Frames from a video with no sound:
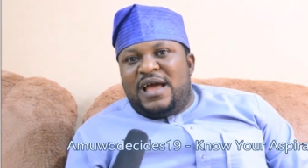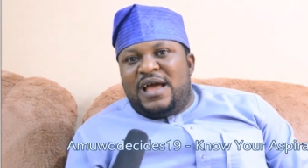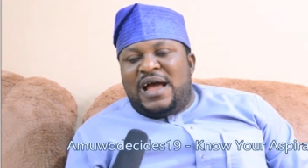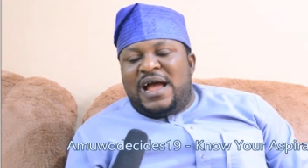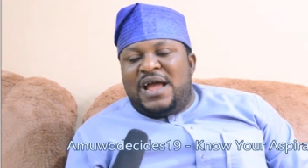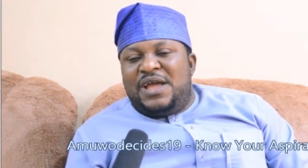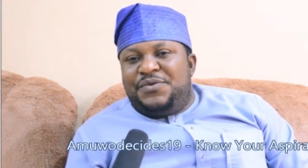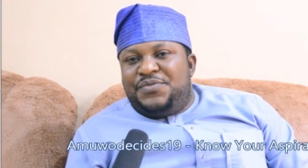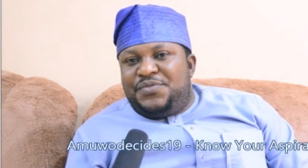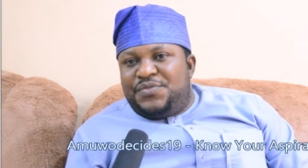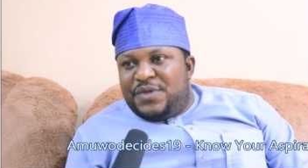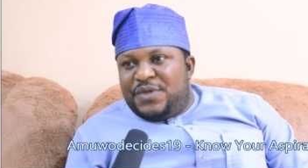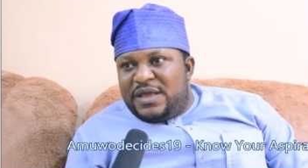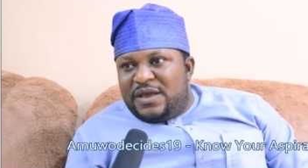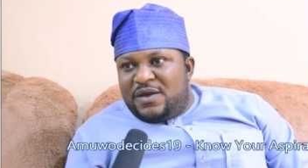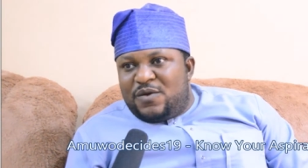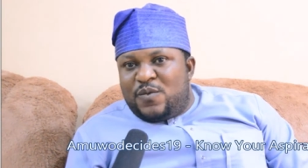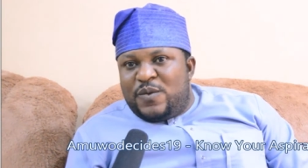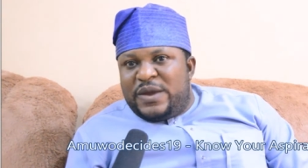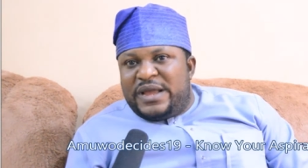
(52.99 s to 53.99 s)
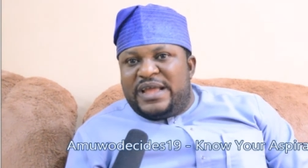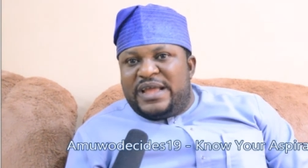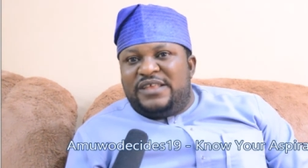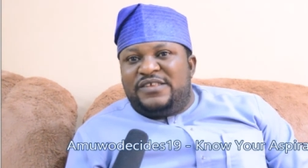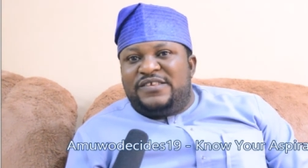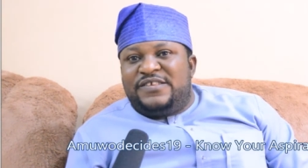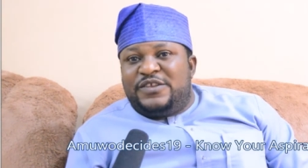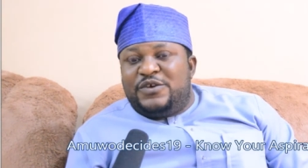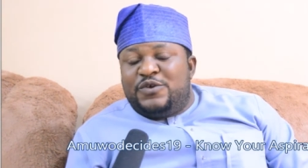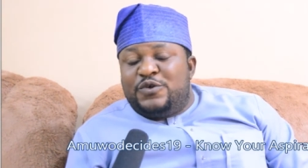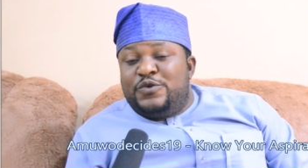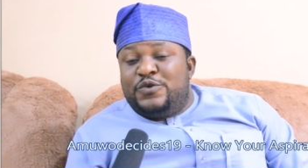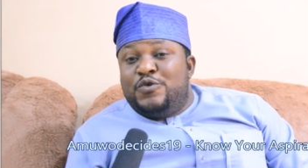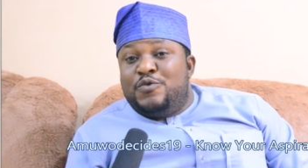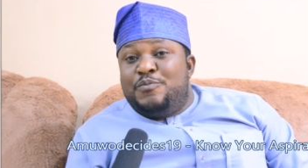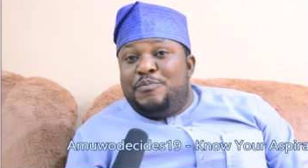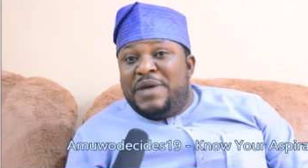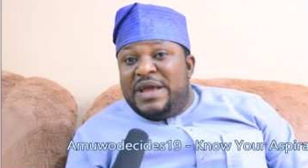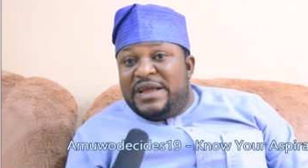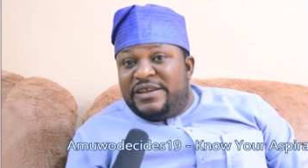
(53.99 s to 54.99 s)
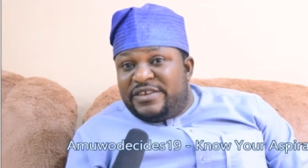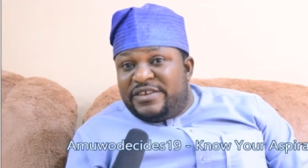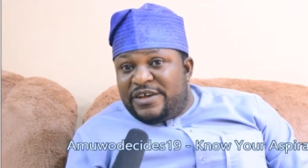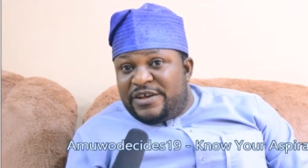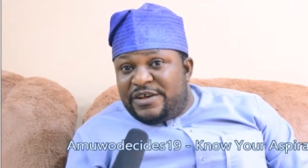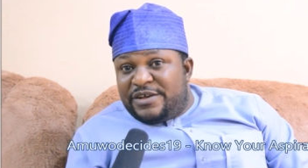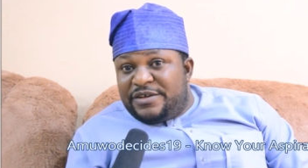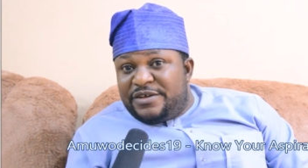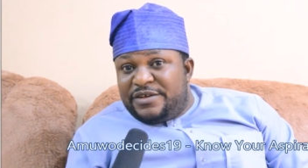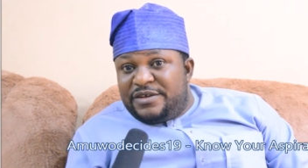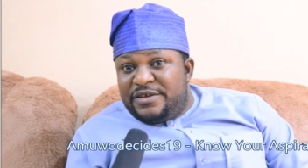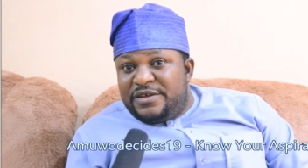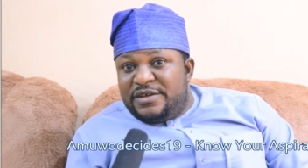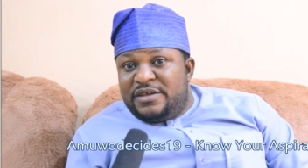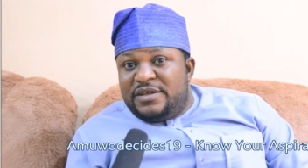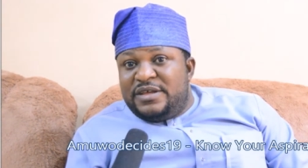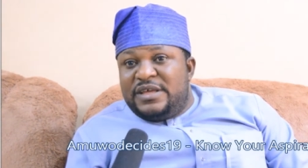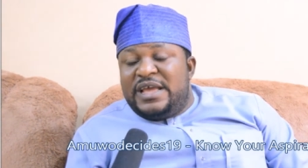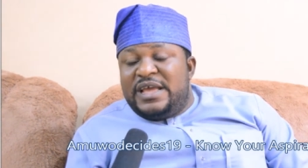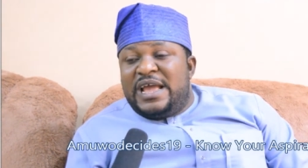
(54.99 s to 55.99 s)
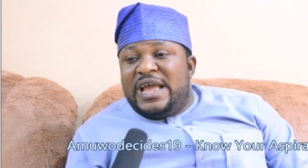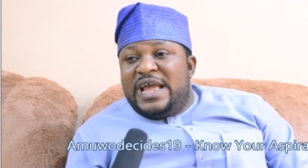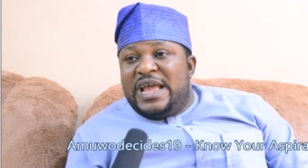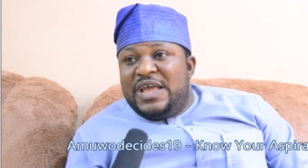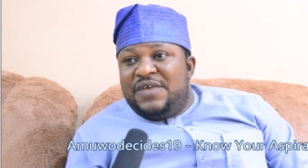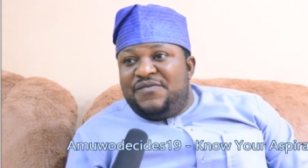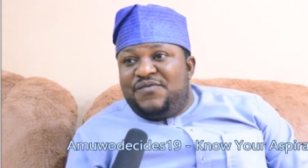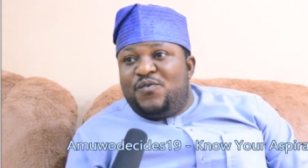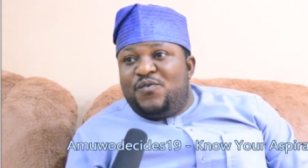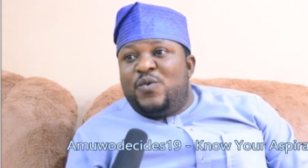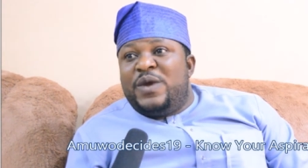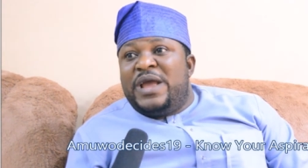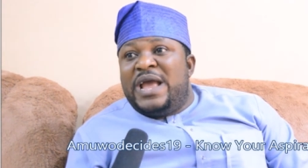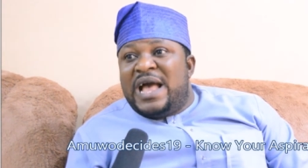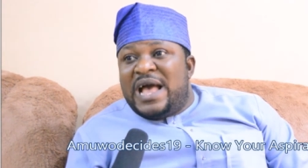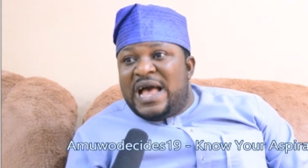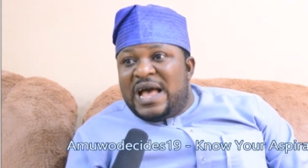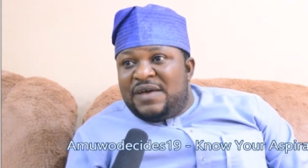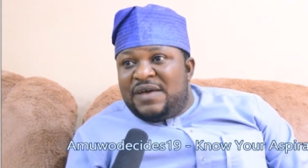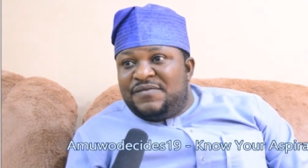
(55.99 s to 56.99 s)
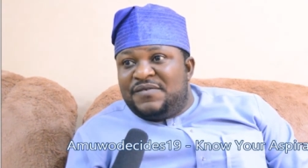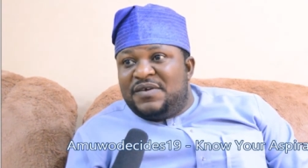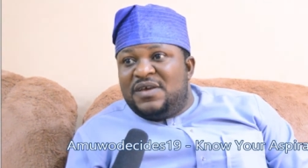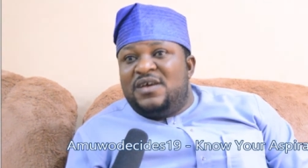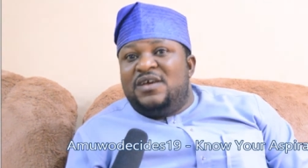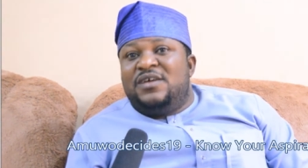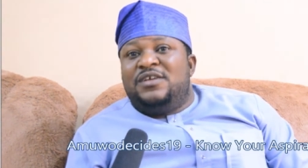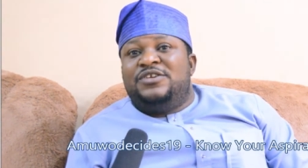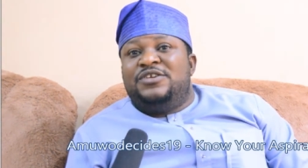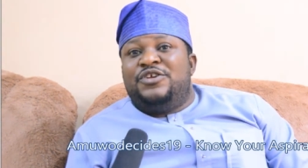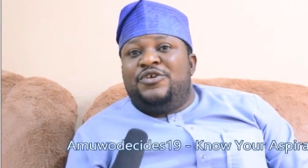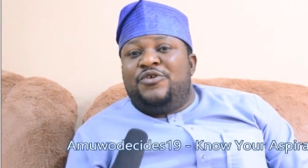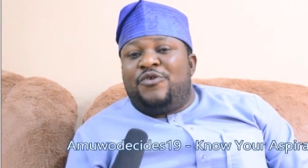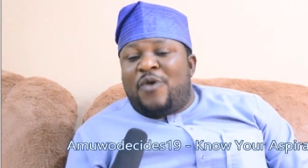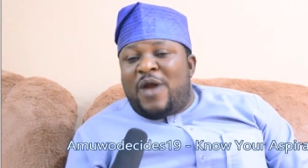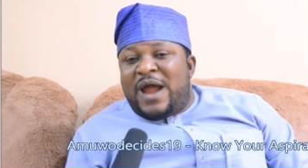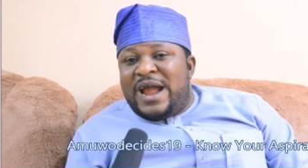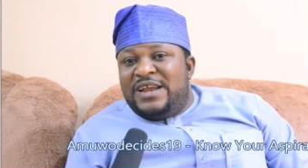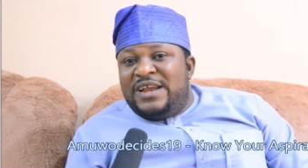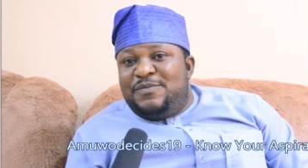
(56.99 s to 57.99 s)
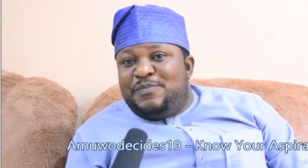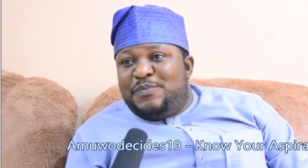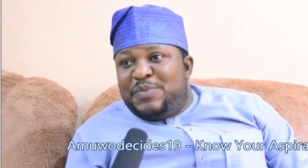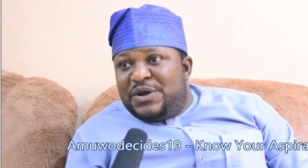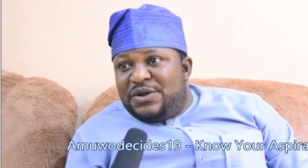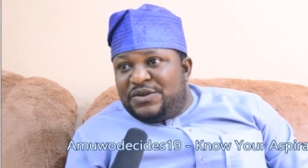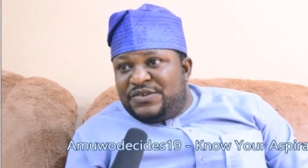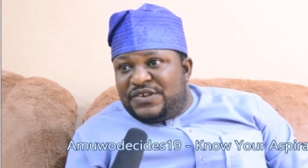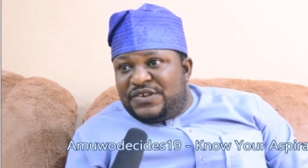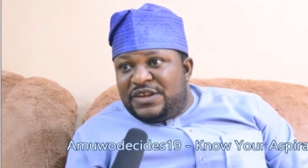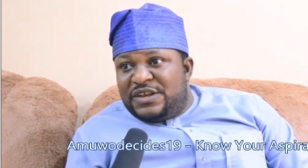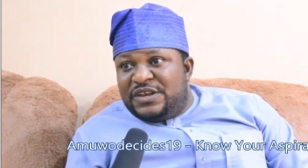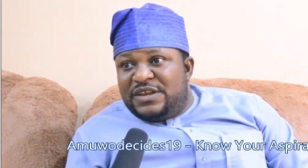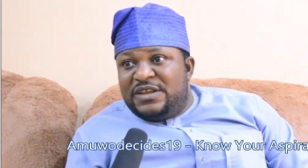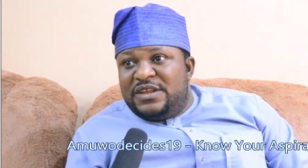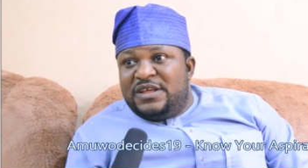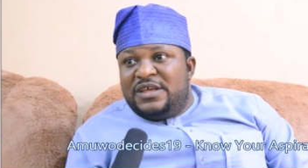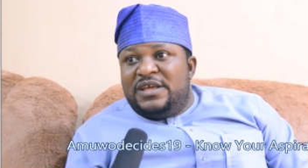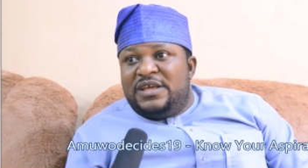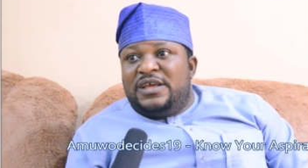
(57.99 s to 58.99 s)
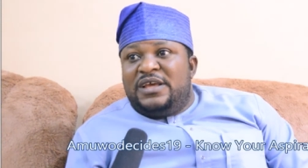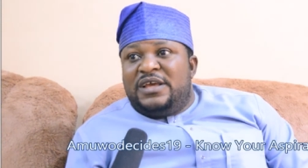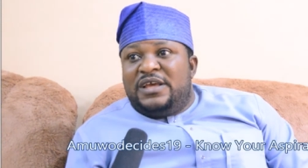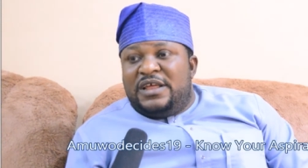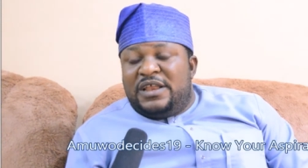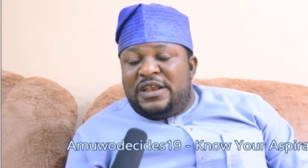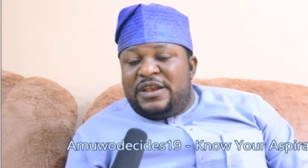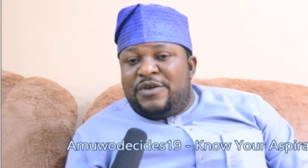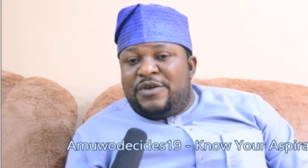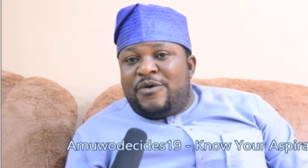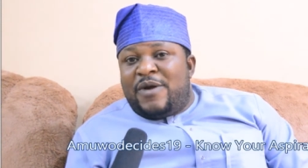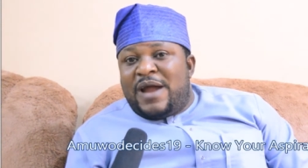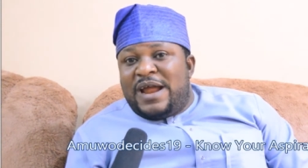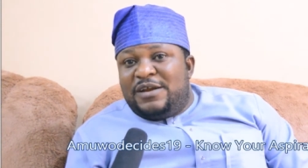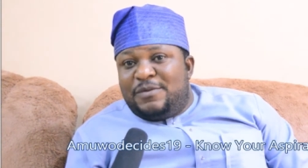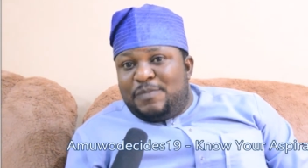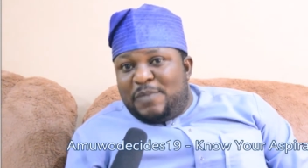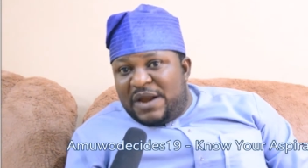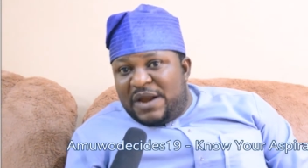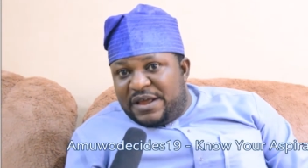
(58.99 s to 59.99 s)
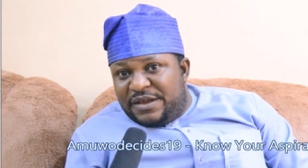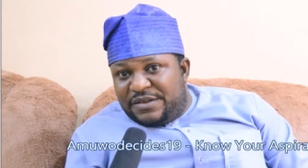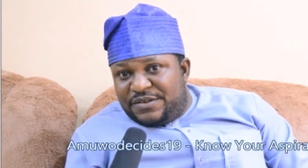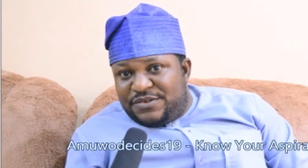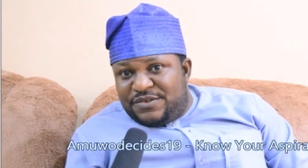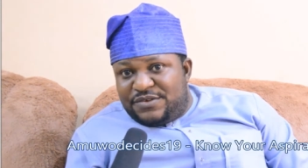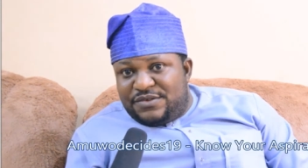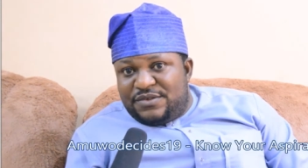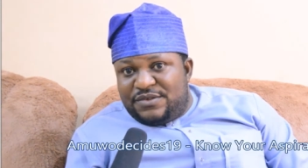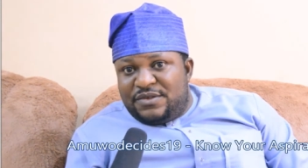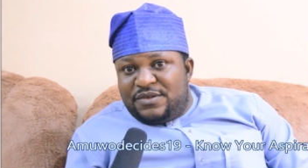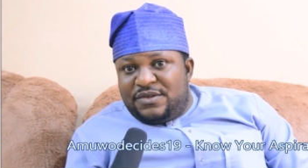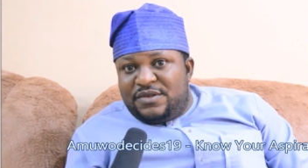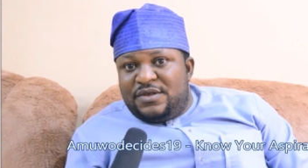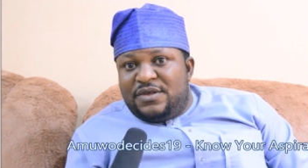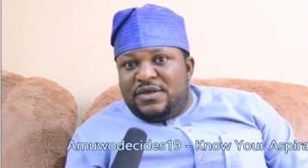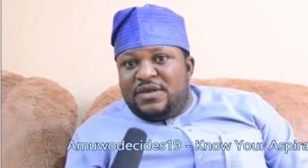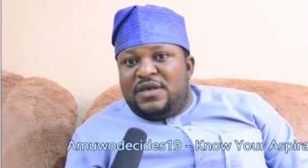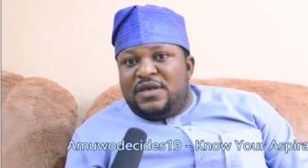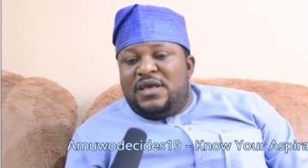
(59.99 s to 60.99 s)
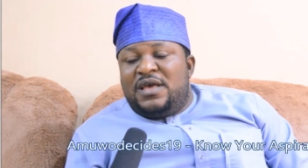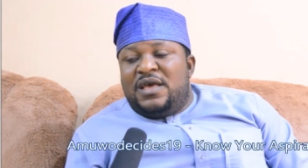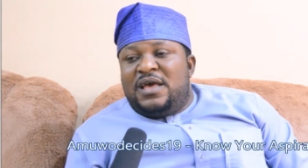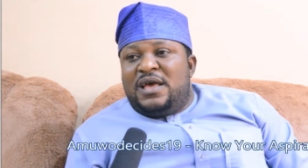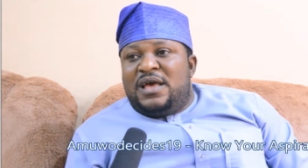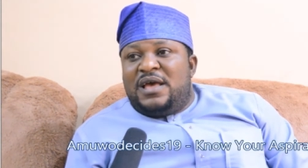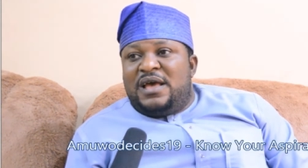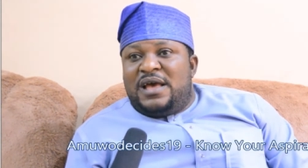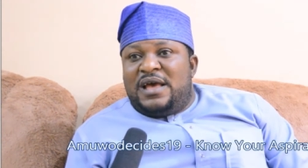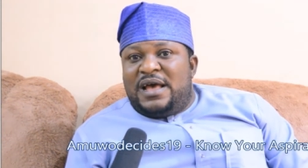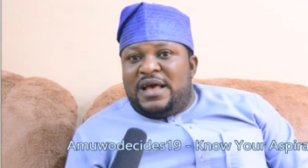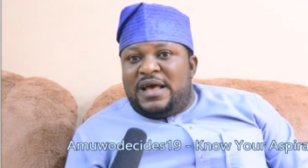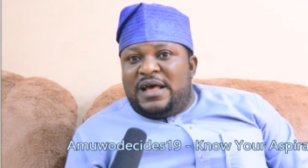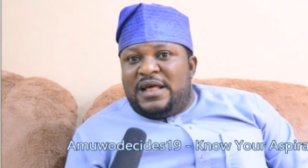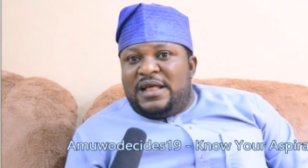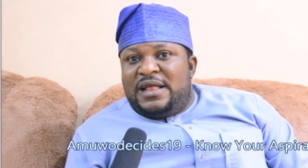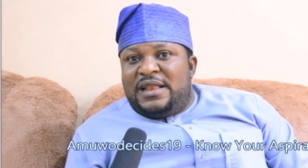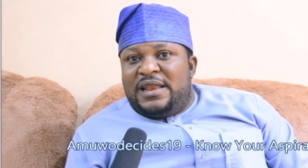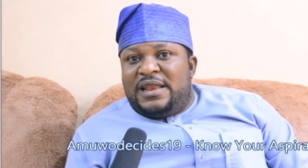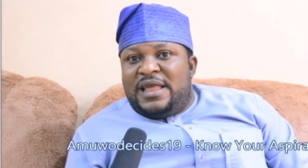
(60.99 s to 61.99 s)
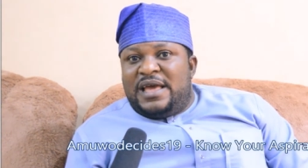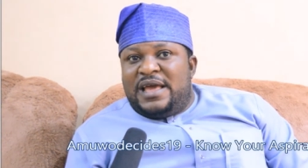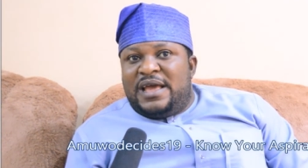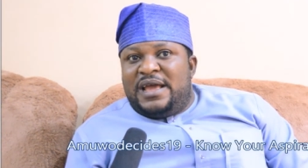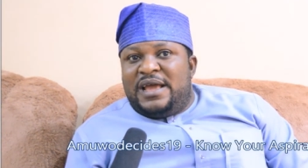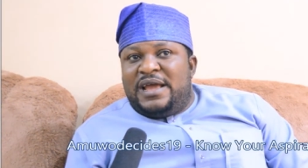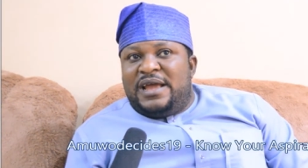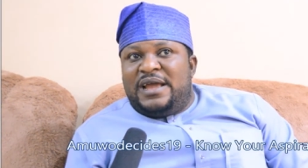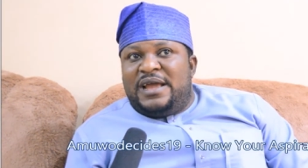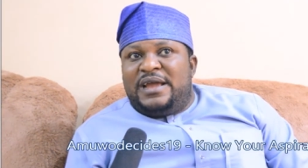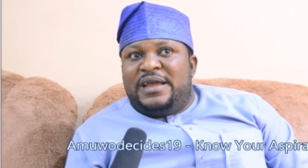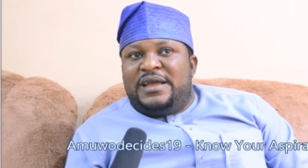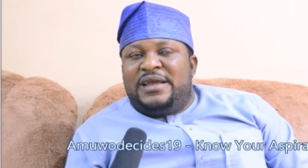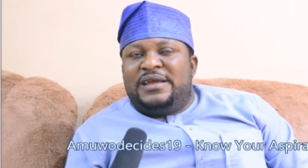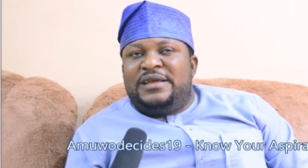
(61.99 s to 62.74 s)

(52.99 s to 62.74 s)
I think we can still do better if we have the right person in the right place. And uh,